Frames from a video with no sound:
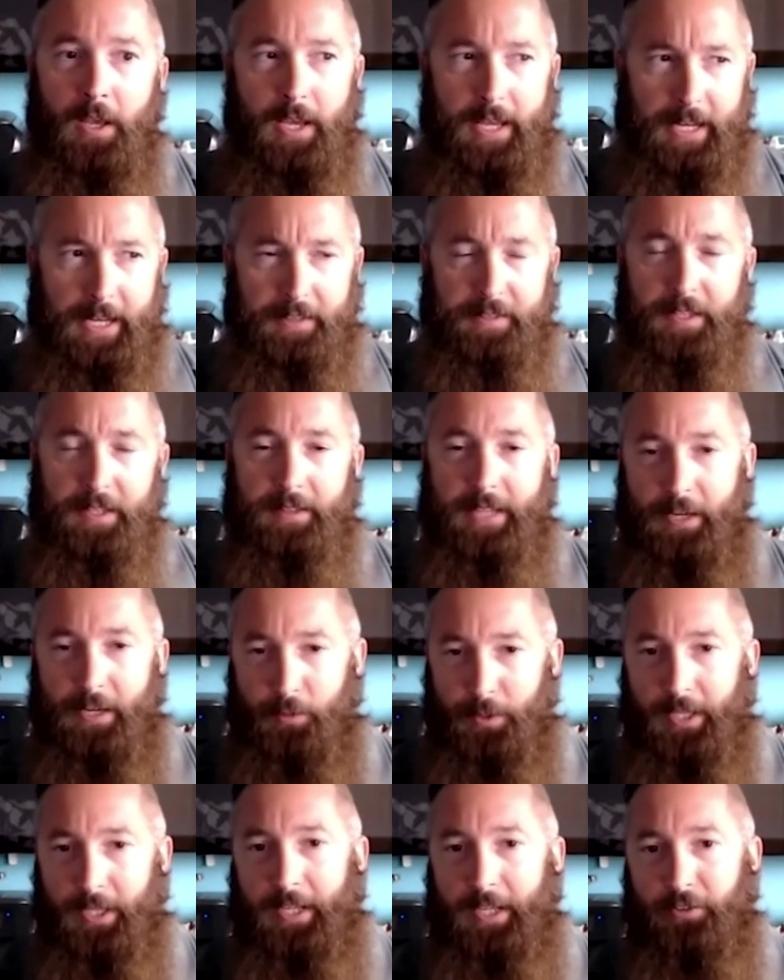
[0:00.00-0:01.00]
And I think that
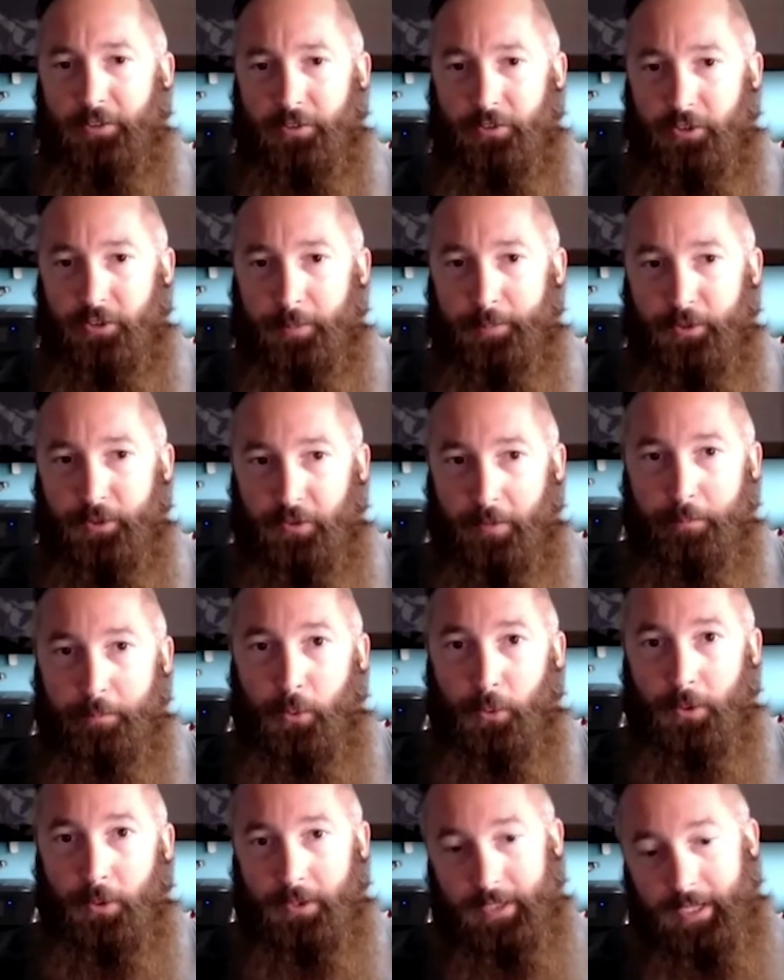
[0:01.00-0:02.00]
relationship is
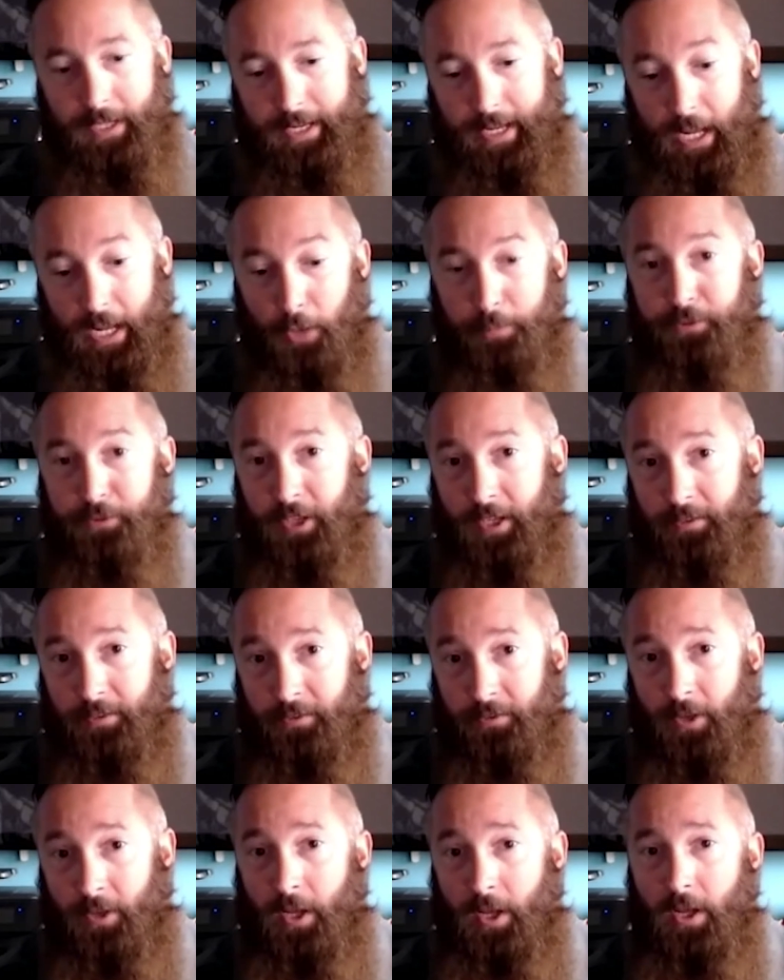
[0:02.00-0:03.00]
important. And it helps
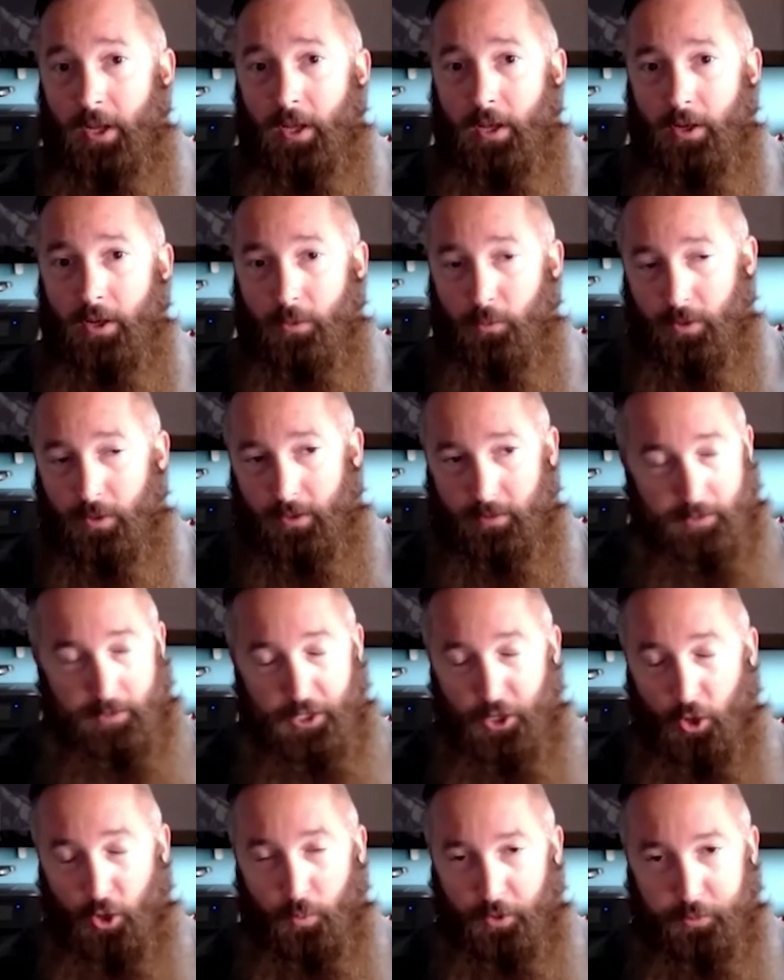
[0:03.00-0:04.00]
us,
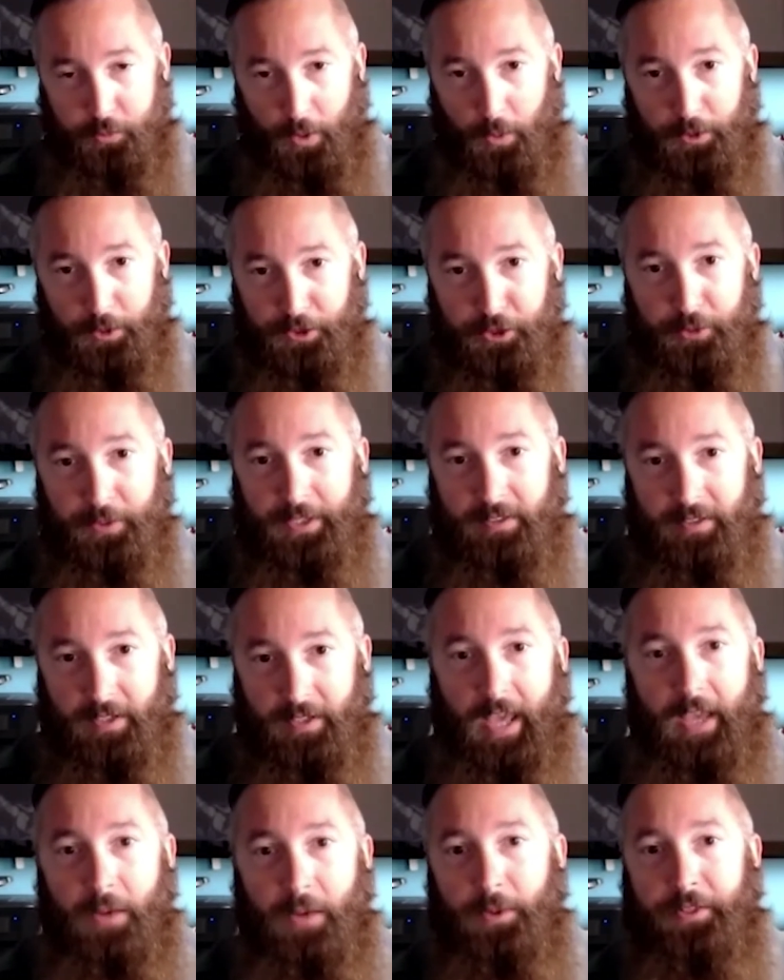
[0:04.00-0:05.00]
with what we're doing
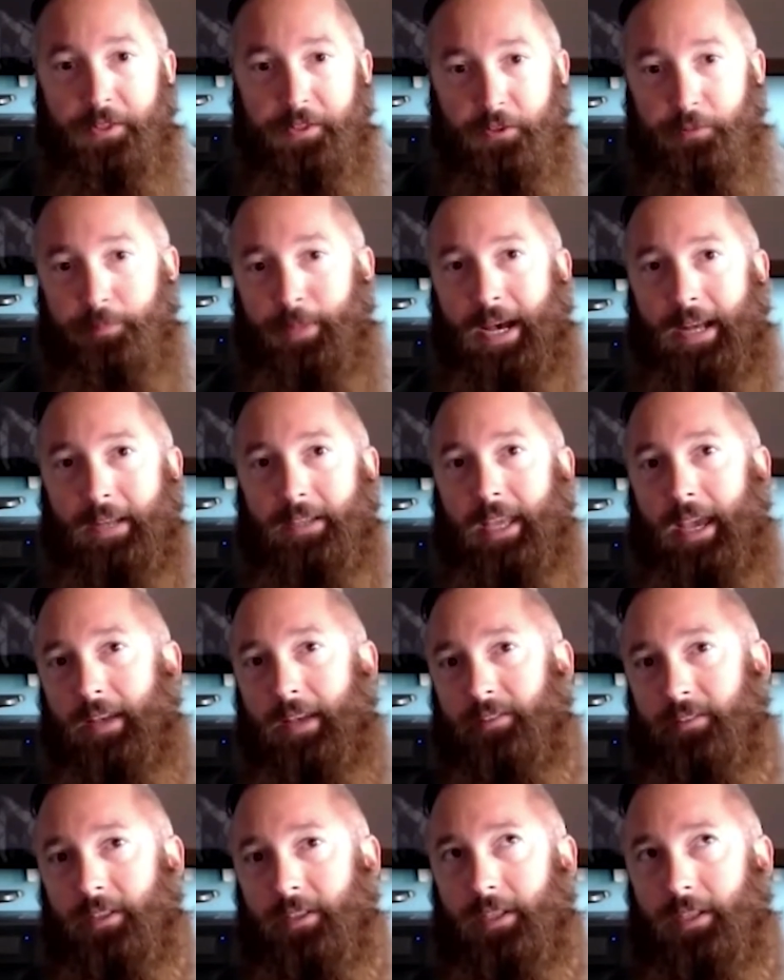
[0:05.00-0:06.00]
today with this
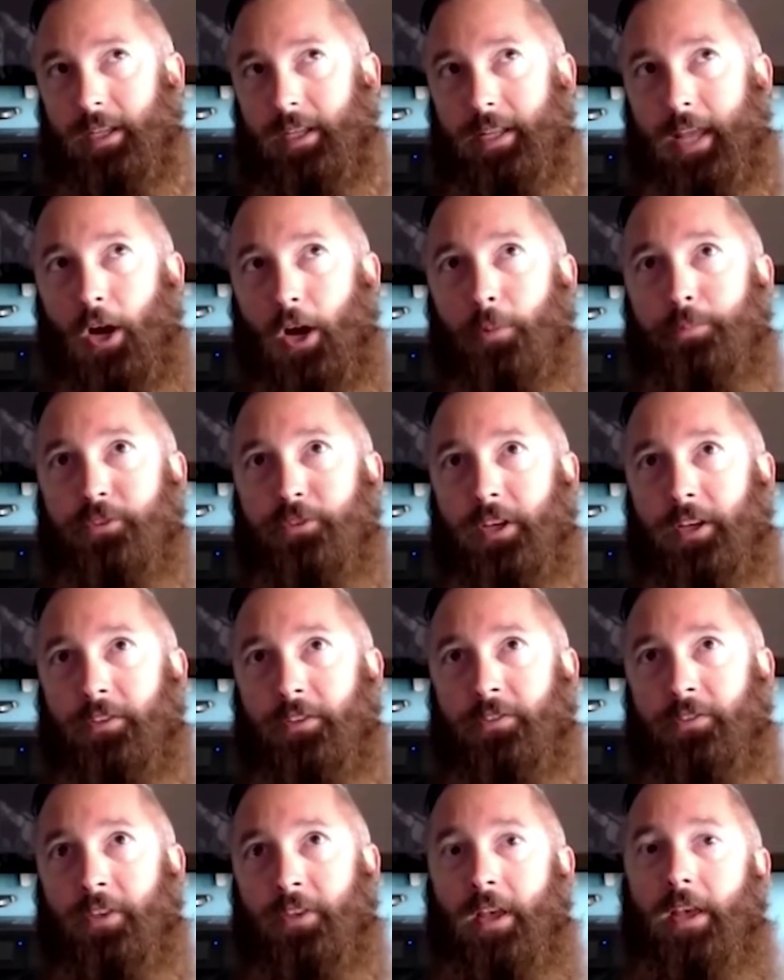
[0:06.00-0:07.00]
podcast, it helps
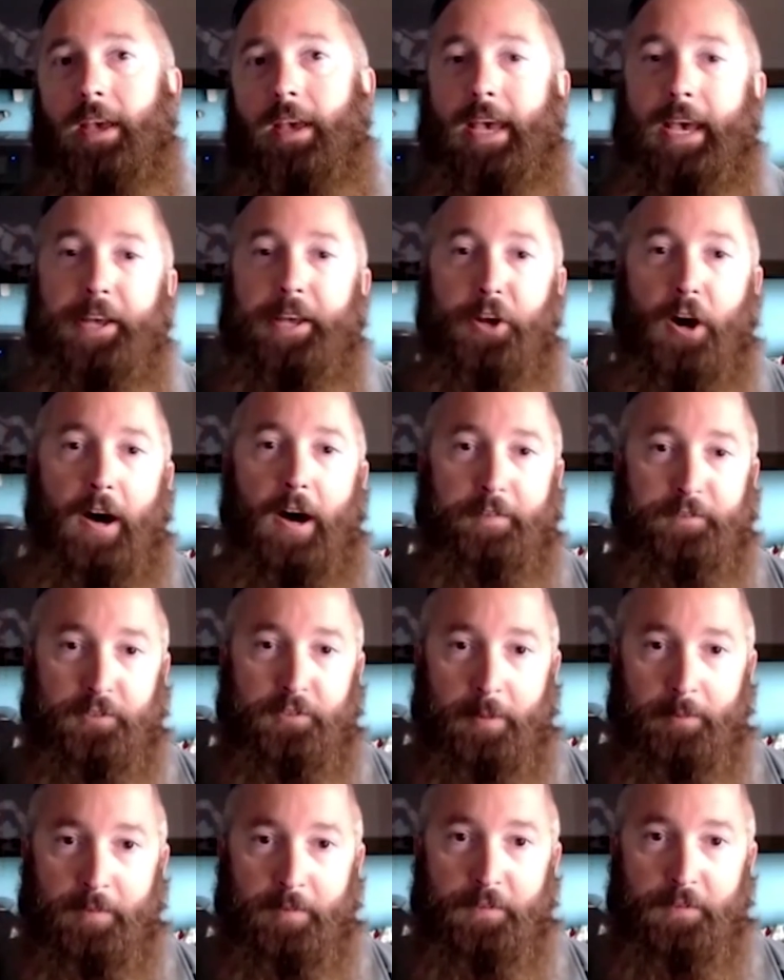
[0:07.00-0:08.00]
us head off
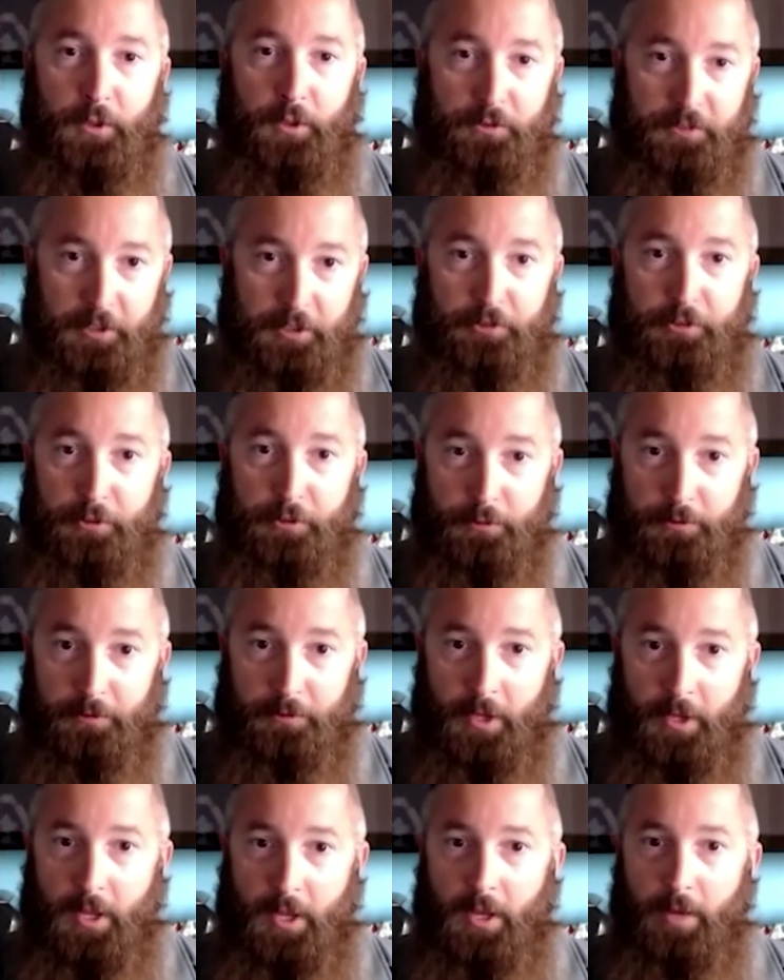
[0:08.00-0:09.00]
some of those
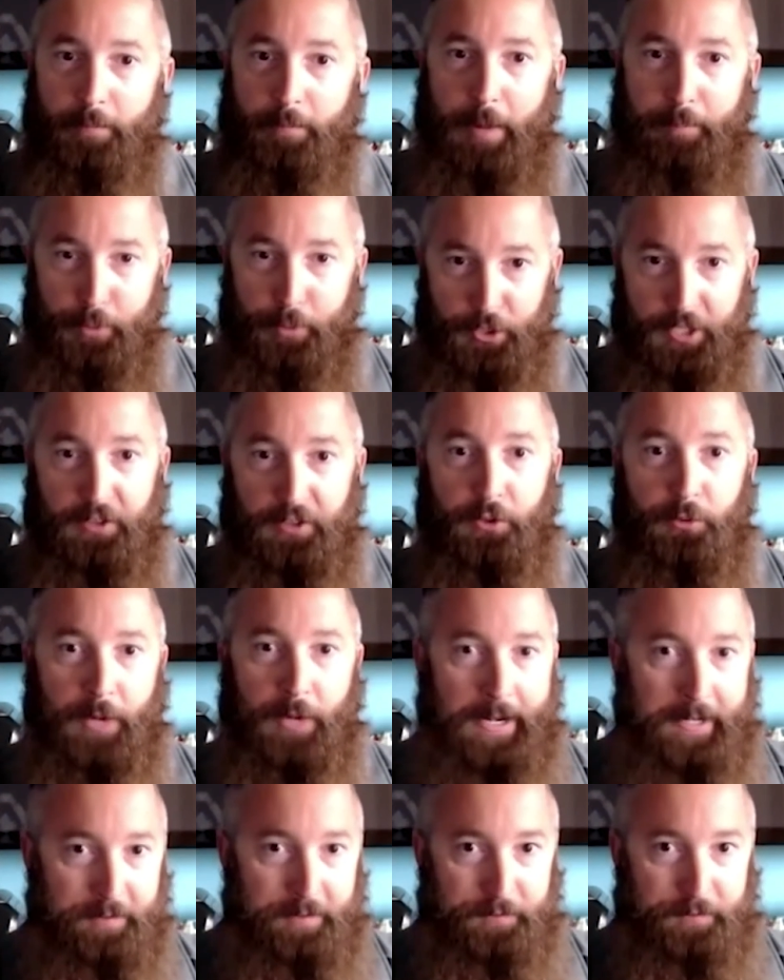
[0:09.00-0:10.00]
issues by putting the
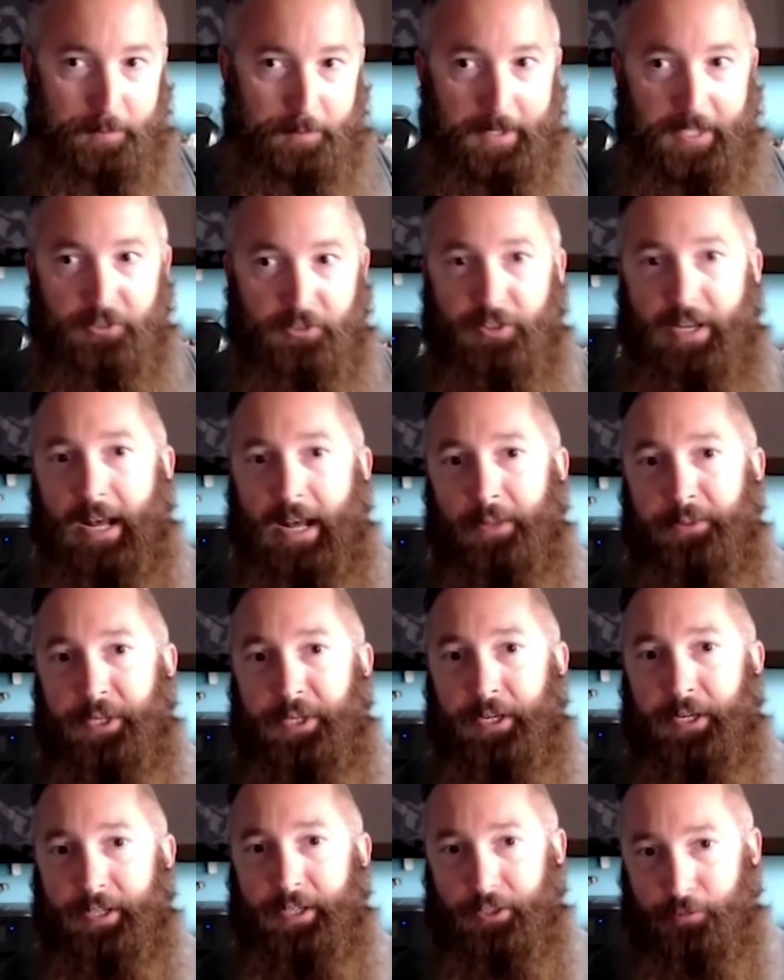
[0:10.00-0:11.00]
right information out
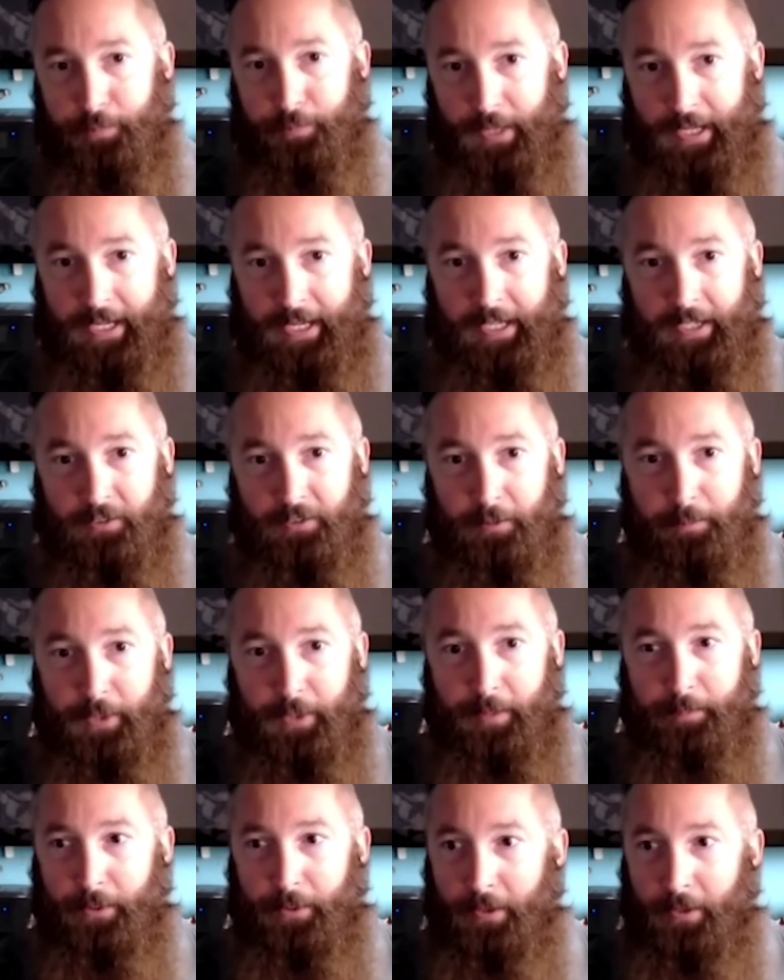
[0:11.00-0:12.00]
there, explaining it to
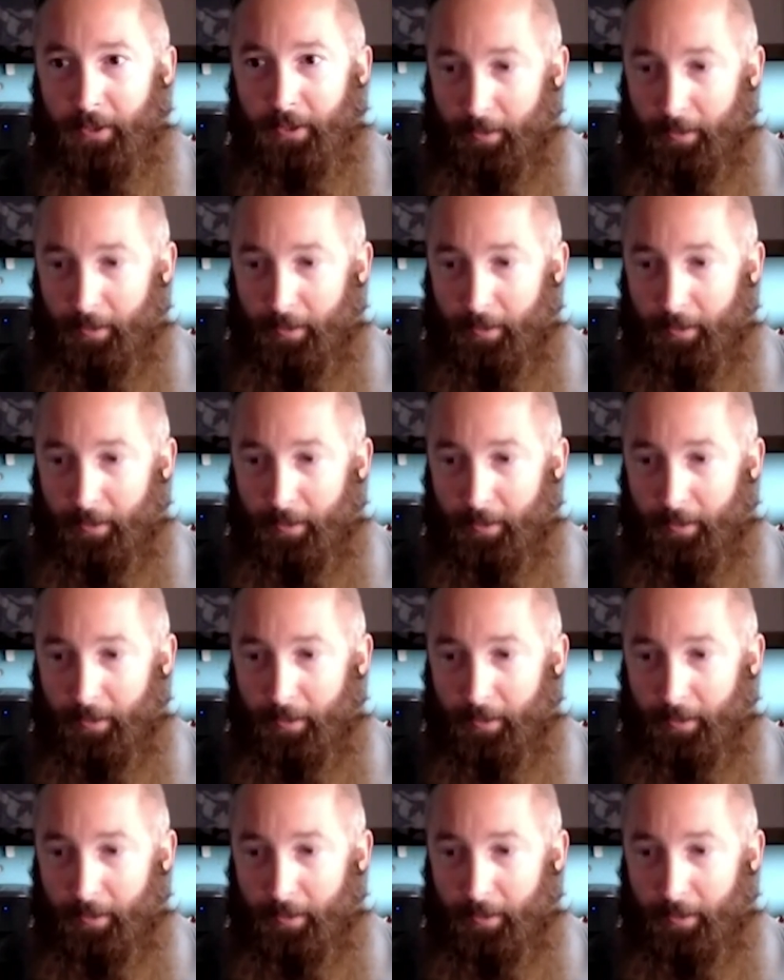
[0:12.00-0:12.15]
people